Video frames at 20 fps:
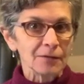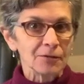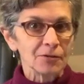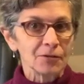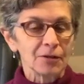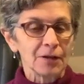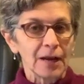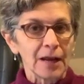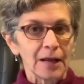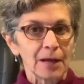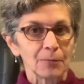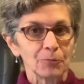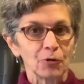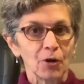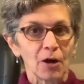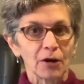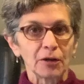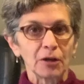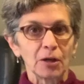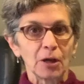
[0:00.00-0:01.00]
Today I'm
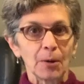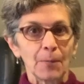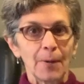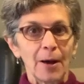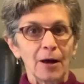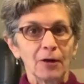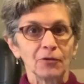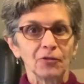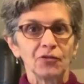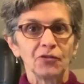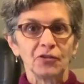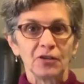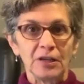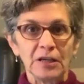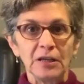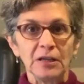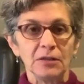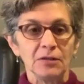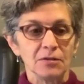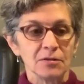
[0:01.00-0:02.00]
talking about
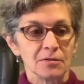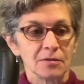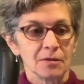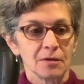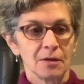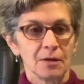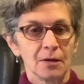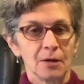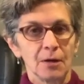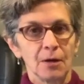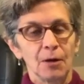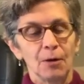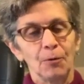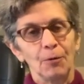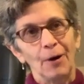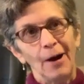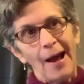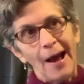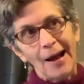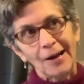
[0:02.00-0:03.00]
seeds,
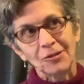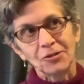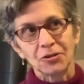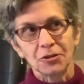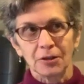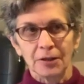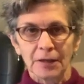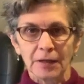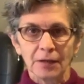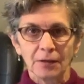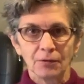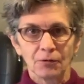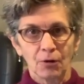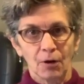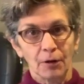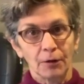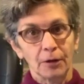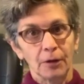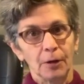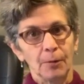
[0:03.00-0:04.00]
or actually
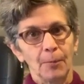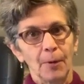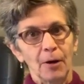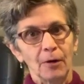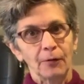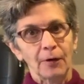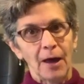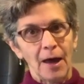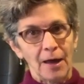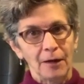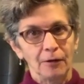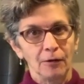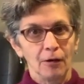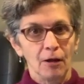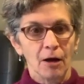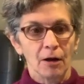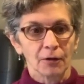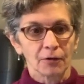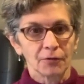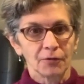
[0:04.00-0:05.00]
talking about
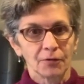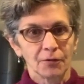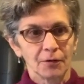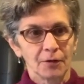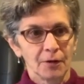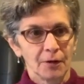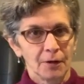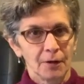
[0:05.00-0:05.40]
catalogs